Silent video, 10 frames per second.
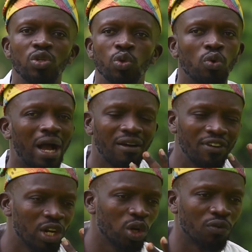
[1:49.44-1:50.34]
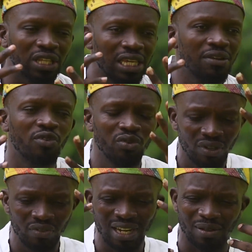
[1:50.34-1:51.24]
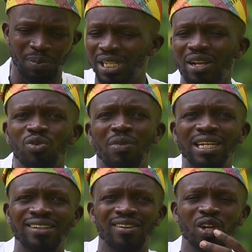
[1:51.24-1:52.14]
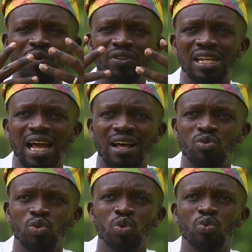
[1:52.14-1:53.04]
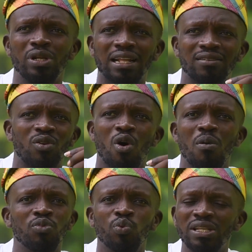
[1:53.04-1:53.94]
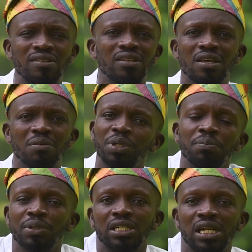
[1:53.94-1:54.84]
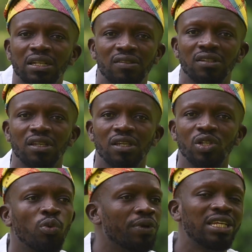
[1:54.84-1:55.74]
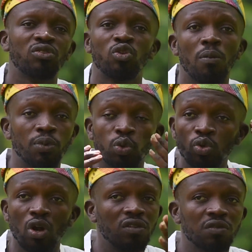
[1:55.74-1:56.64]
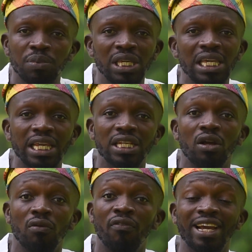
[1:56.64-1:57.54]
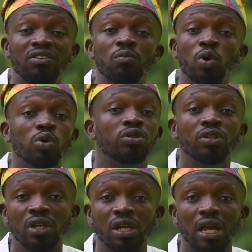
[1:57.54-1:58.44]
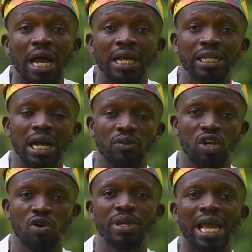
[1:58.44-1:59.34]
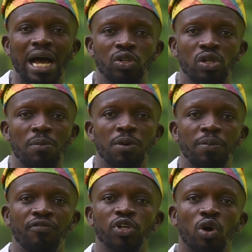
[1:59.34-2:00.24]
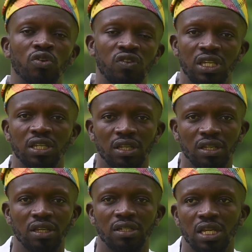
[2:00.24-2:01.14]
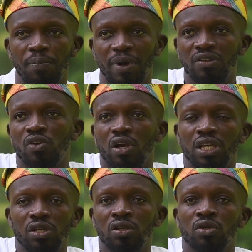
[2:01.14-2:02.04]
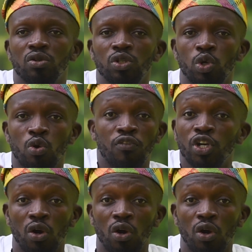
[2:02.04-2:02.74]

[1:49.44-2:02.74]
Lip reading: you have a lot of, even as a pregnant woman, there's a lot of things that has to do that comes with being pregnant. You'll be disturbed, you'll not be in the right mood. And now tell me, how do you now prepare for your OSCE? Then you pass you go for